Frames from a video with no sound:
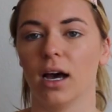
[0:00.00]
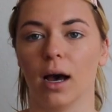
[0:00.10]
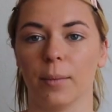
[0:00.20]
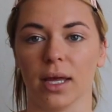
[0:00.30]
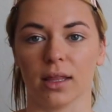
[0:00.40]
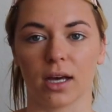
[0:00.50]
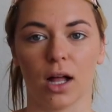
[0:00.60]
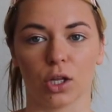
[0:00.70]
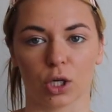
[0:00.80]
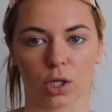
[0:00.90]
um, in the
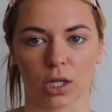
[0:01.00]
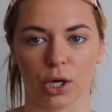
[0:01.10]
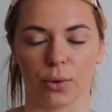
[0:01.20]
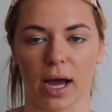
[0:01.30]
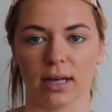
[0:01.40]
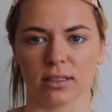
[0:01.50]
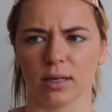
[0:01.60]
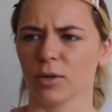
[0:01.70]
color Glowgasm.